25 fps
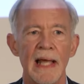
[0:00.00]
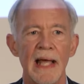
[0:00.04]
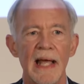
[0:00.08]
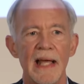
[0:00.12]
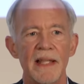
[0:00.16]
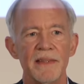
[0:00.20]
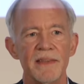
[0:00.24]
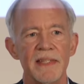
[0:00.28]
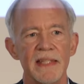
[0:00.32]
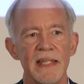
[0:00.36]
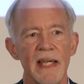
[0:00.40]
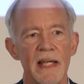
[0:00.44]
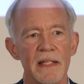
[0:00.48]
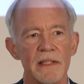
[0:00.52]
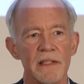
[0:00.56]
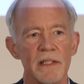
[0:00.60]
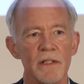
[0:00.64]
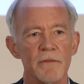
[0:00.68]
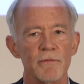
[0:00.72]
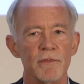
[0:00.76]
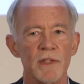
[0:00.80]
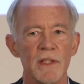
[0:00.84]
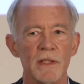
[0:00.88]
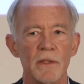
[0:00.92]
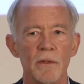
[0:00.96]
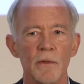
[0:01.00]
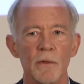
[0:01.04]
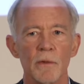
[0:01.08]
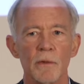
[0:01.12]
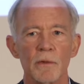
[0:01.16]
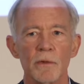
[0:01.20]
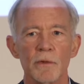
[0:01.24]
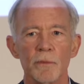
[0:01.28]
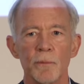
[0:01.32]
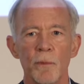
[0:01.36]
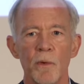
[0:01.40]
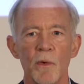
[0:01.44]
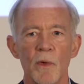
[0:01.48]
And the end of the
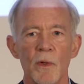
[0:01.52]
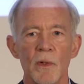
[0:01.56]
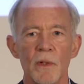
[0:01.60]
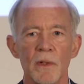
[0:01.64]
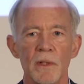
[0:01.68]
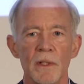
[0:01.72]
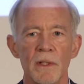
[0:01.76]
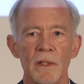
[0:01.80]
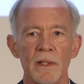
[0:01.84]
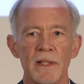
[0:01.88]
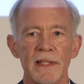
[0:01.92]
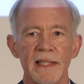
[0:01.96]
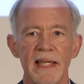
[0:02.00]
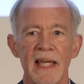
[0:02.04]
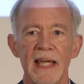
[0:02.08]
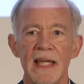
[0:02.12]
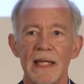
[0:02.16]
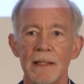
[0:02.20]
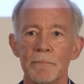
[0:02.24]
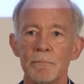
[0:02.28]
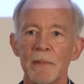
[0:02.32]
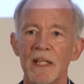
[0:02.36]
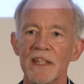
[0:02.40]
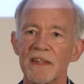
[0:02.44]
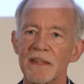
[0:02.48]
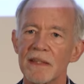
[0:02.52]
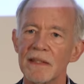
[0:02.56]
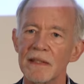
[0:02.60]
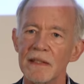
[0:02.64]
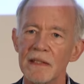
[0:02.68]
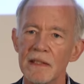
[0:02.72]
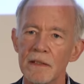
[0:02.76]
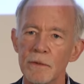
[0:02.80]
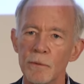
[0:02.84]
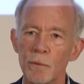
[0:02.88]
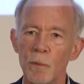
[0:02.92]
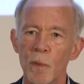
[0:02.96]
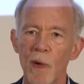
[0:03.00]
Cold War came at the
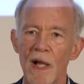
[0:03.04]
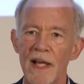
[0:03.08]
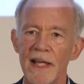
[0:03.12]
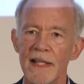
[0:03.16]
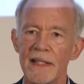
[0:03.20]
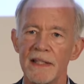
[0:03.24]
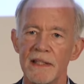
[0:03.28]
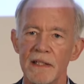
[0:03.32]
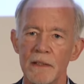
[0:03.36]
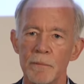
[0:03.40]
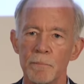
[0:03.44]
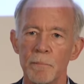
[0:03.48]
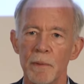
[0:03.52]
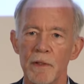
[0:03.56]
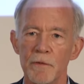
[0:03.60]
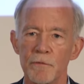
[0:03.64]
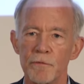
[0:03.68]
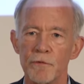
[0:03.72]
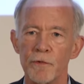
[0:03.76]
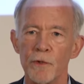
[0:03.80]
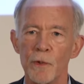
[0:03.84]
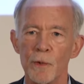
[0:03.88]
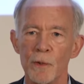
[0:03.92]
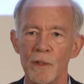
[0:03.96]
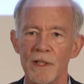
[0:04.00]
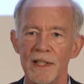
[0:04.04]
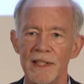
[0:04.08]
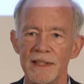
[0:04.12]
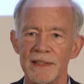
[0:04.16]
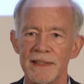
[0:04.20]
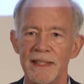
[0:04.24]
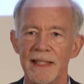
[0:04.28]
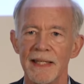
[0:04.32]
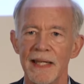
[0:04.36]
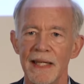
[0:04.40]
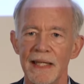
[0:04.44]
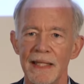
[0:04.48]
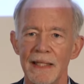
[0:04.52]
U N before
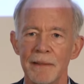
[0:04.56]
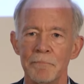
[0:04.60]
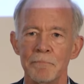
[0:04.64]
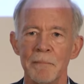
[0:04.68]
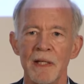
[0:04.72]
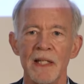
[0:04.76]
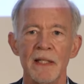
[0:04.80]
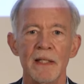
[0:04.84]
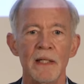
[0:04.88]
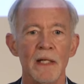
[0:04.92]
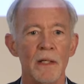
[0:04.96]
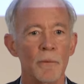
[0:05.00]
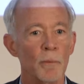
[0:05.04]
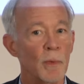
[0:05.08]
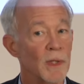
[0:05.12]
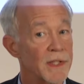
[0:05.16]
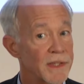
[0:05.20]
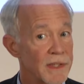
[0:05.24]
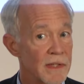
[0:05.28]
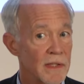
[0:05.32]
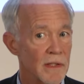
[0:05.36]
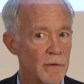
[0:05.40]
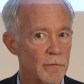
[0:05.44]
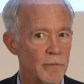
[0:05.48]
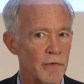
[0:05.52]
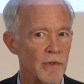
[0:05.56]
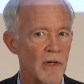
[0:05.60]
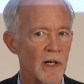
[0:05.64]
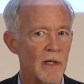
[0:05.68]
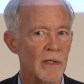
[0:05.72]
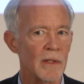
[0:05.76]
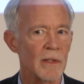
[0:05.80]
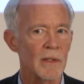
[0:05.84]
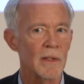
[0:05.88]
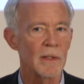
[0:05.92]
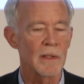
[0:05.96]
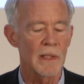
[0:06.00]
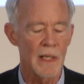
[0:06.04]
it came with the
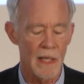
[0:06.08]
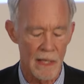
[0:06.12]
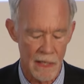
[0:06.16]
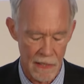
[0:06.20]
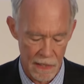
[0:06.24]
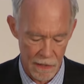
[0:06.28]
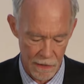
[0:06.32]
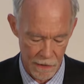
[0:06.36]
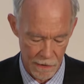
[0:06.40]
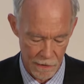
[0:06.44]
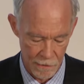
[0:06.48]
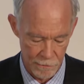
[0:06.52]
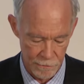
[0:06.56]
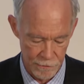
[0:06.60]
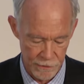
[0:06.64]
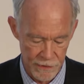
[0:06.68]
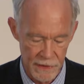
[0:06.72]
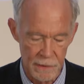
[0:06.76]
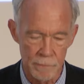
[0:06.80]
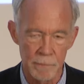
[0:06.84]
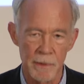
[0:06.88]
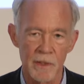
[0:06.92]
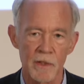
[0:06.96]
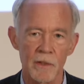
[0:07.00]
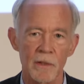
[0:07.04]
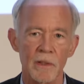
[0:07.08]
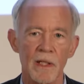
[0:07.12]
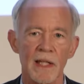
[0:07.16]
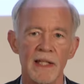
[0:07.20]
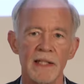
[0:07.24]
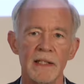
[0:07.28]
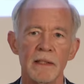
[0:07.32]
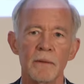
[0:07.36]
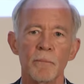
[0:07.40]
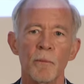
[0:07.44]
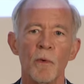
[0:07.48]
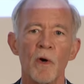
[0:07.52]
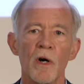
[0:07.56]
fall of the
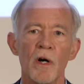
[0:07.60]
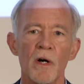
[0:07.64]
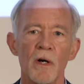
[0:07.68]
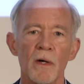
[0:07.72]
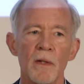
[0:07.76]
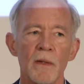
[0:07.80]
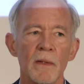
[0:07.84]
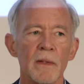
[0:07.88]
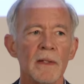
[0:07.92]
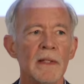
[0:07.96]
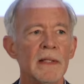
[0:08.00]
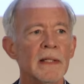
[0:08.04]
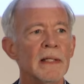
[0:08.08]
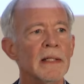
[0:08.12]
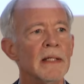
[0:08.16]
Berlin Wall,